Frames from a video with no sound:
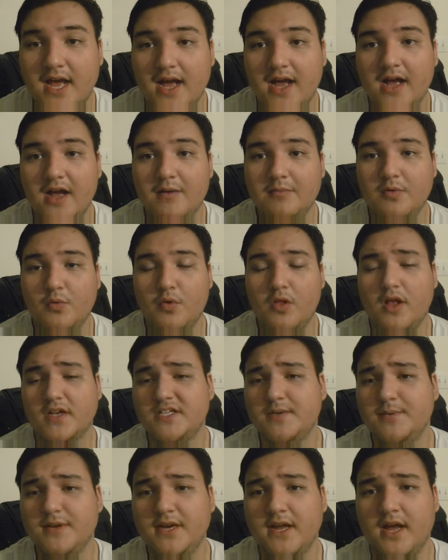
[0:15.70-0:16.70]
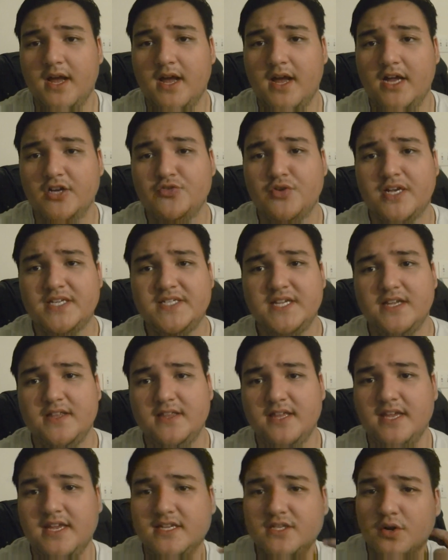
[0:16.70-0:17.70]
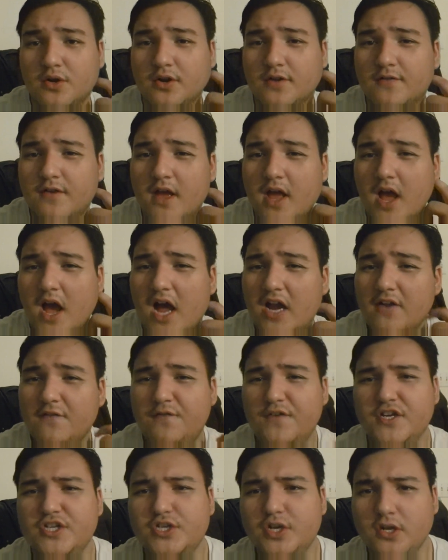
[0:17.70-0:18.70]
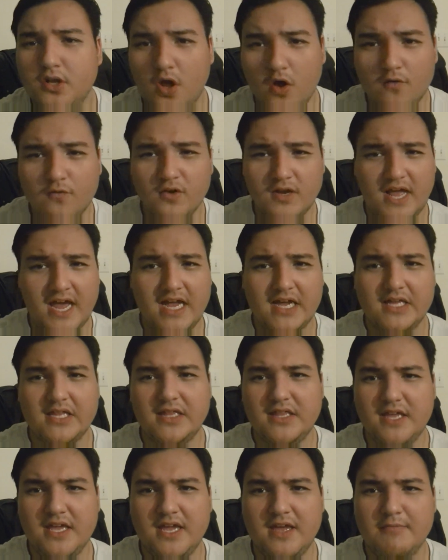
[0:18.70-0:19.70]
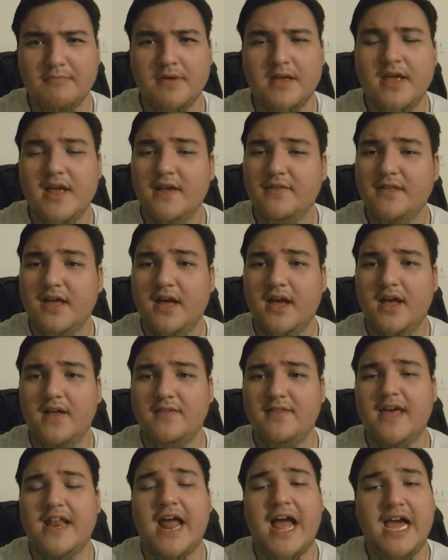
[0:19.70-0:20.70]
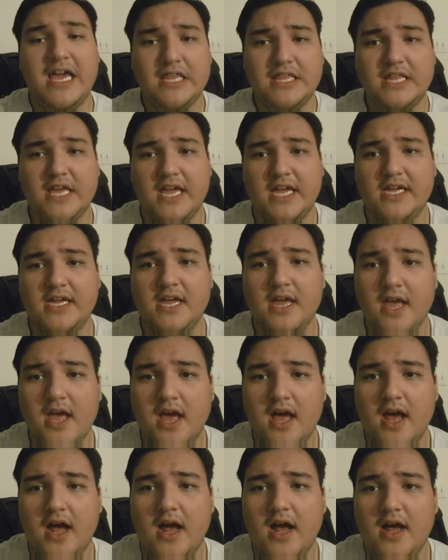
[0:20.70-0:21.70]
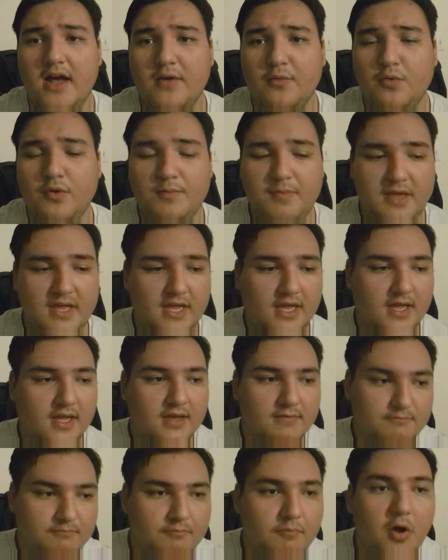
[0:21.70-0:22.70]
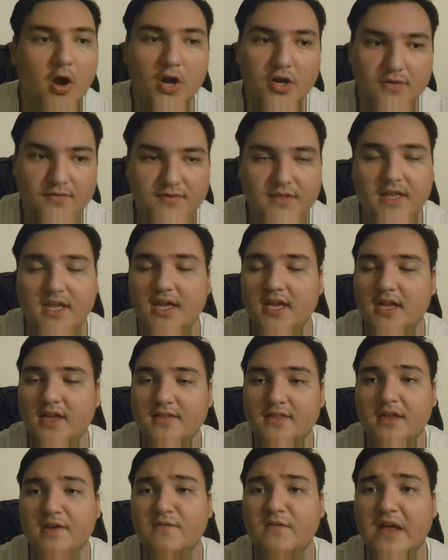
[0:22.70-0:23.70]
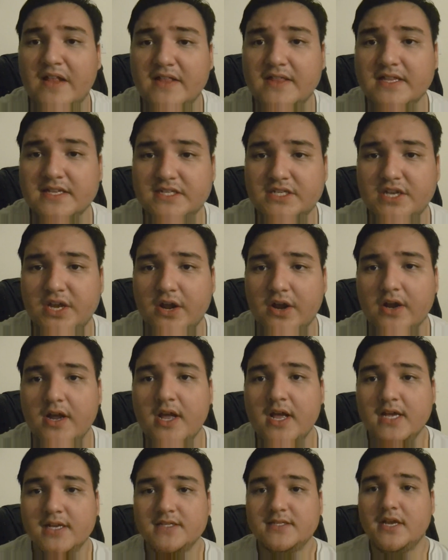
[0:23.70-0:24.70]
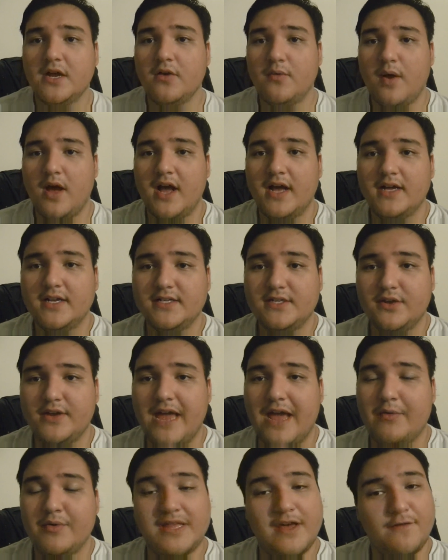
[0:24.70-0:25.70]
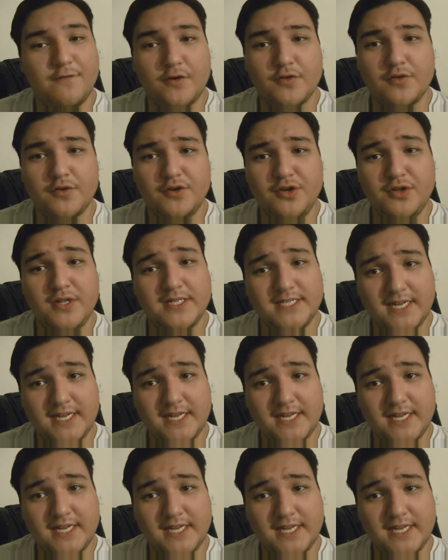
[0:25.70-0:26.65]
We'll also be addressing the sort of unofficial overlying theme that I think will be part of the event this year. So yeah, without further ado, let's get into